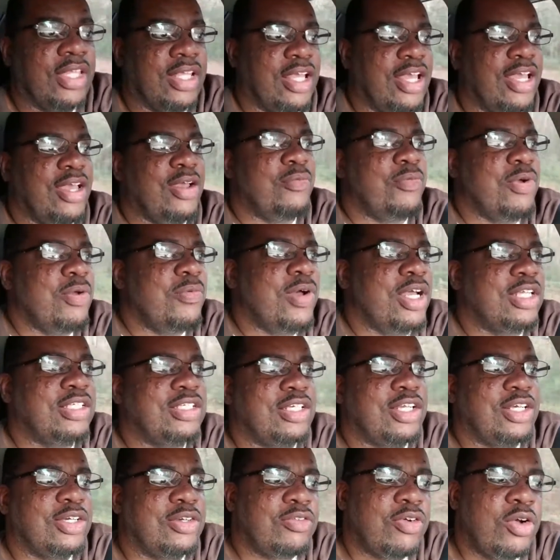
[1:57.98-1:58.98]
And we went
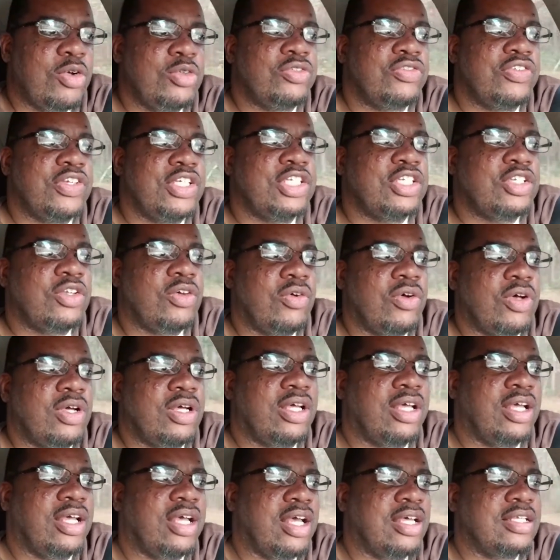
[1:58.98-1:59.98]
to the grocery store,
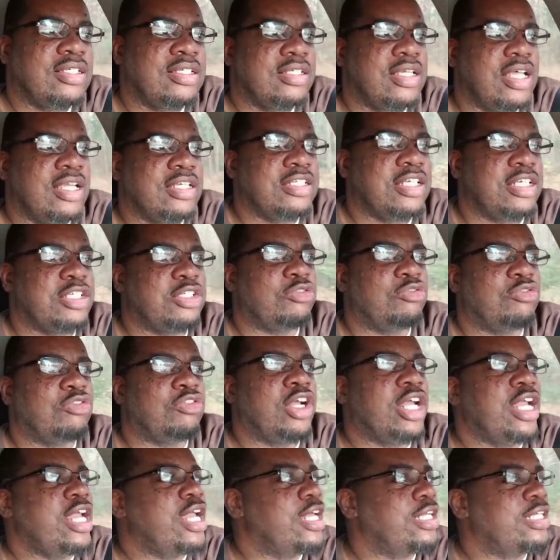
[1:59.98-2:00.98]
and her son just
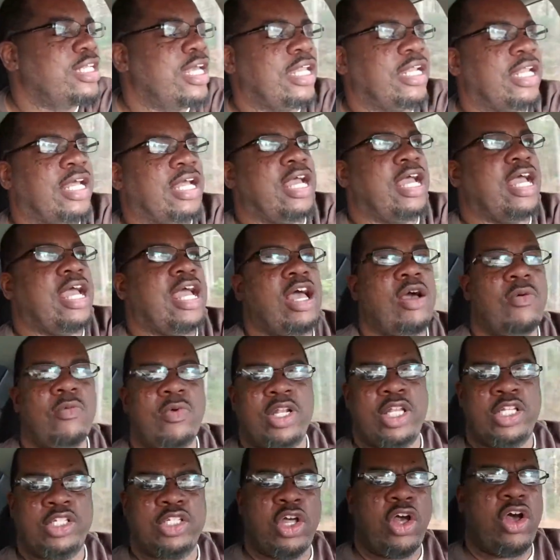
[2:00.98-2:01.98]
ran down the aisle
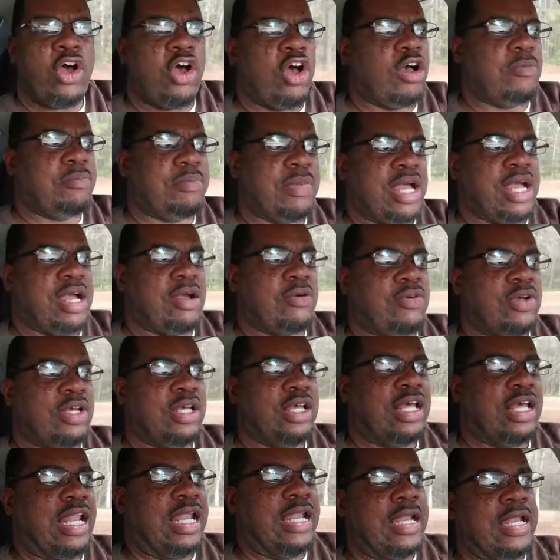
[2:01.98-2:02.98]
with his arm out,
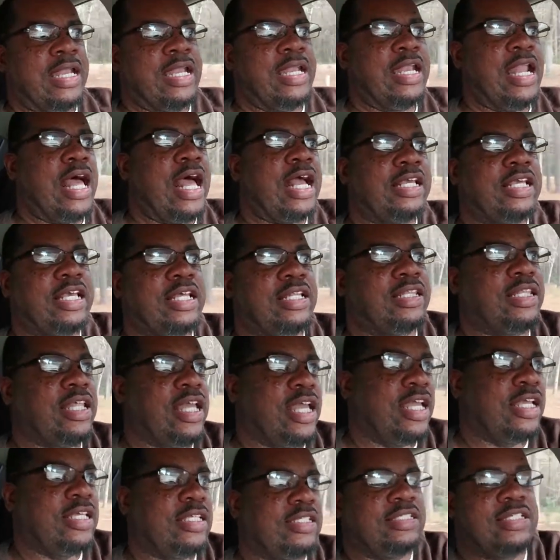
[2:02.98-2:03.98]
knocking
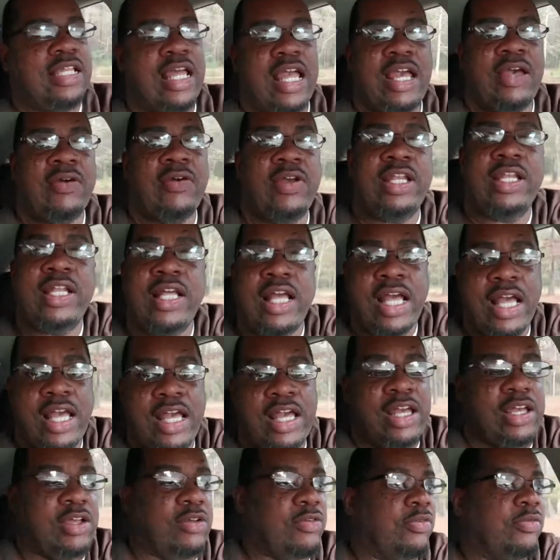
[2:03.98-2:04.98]
things down in the
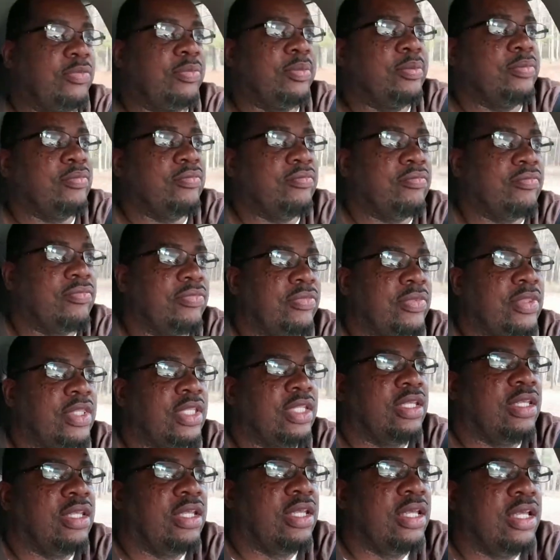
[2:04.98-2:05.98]
aisle.
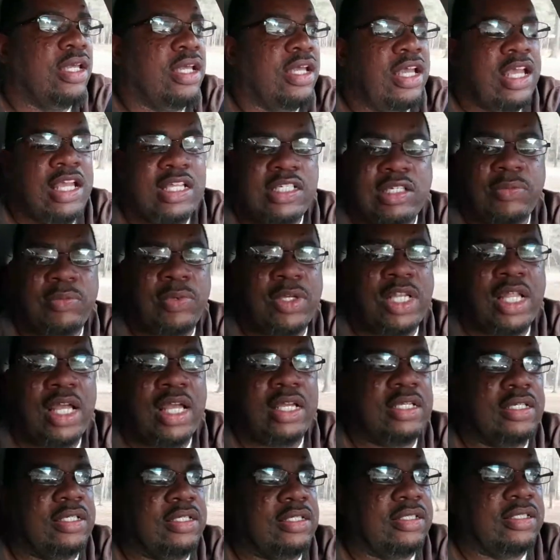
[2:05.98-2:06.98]
And she was
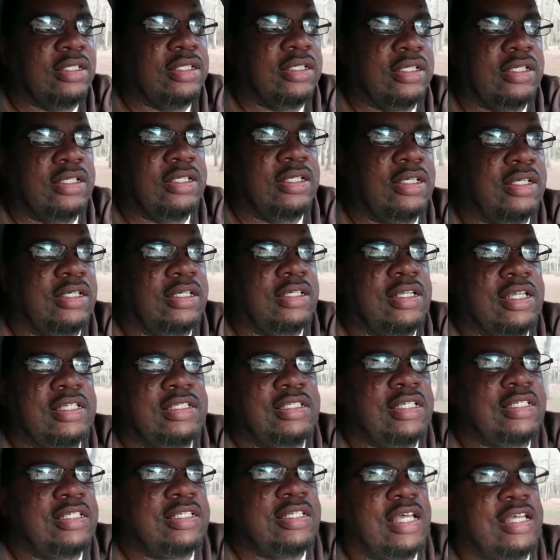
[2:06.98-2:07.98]
like,
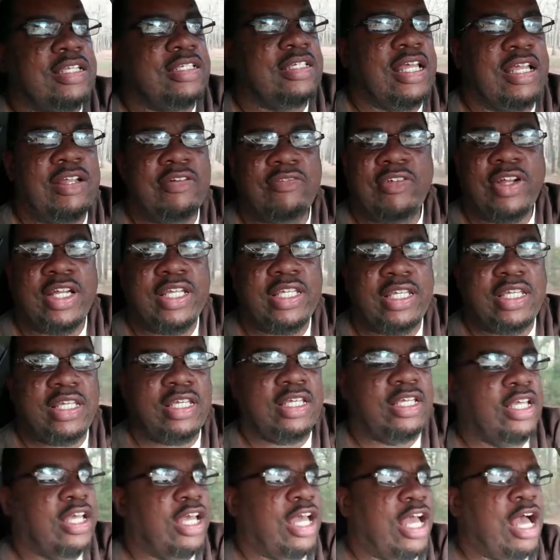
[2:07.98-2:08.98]
Let's just say his name, Ricky.
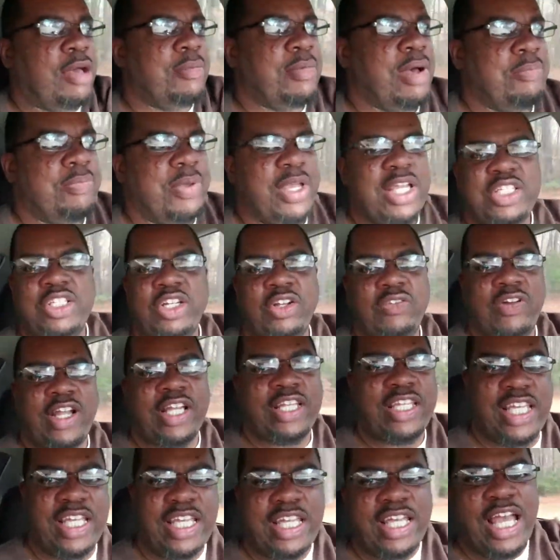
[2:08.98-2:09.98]
I'm gonna beat you,
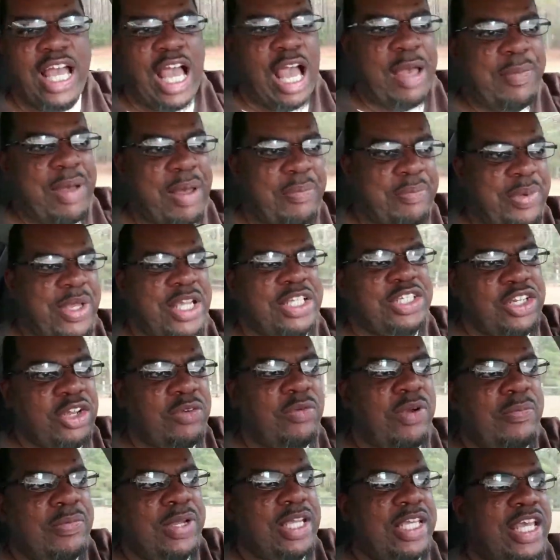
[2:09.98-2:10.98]
Ricky. I'm gonna beat you
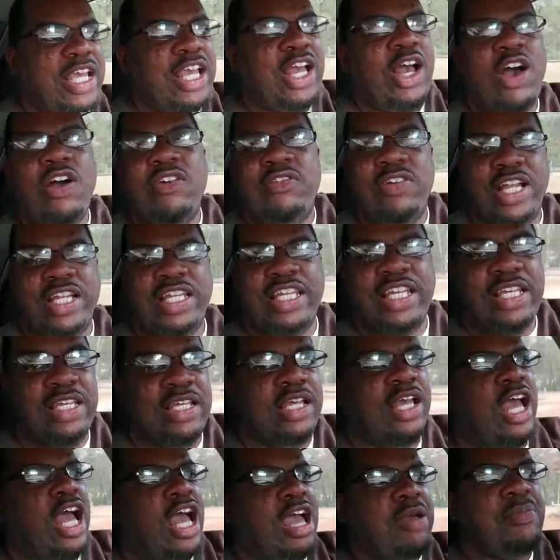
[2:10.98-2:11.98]
when we get home, Ricky.
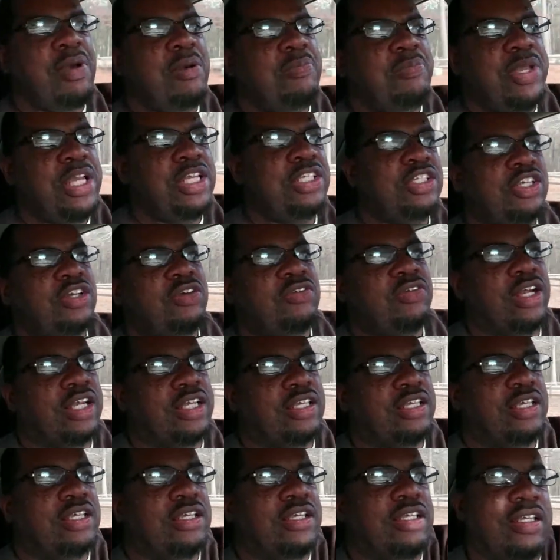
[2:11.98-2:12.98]
I'm gonna beat you,
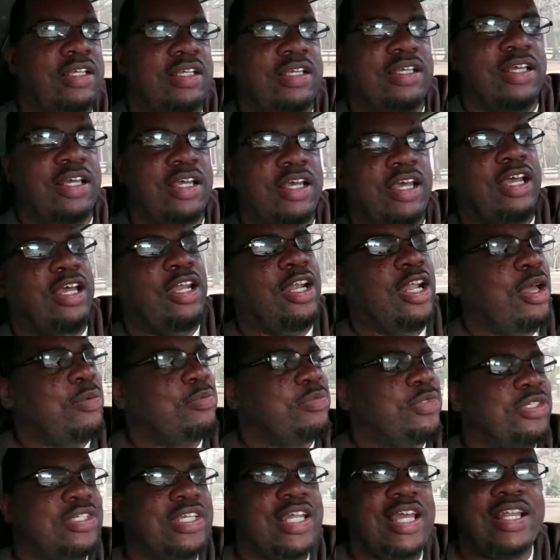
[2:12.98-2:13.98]
Ricky. And
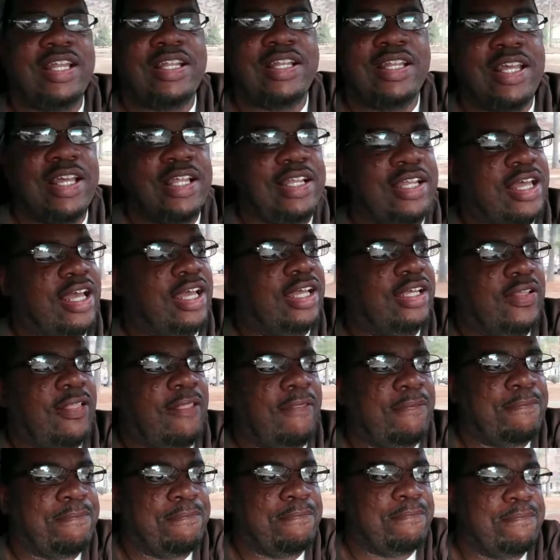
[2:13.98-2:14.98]
I'm standing there like,
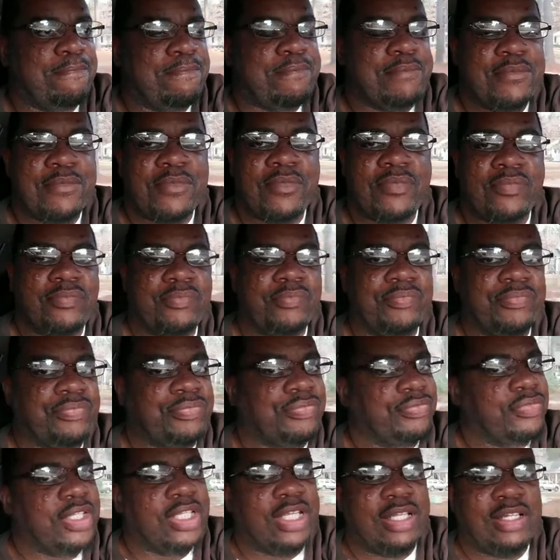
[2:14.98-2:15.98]

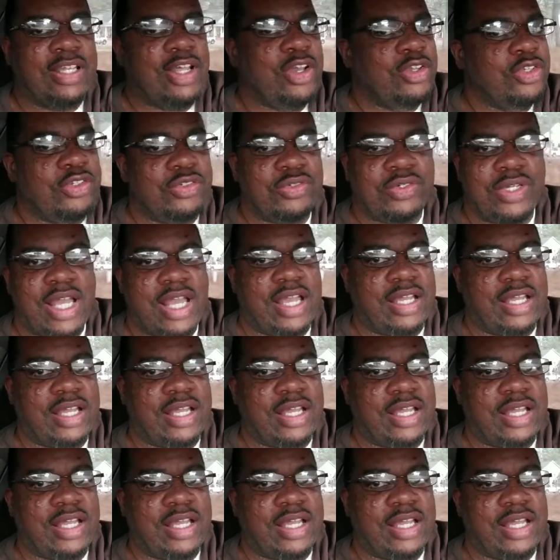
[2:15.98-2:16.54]
no, you not.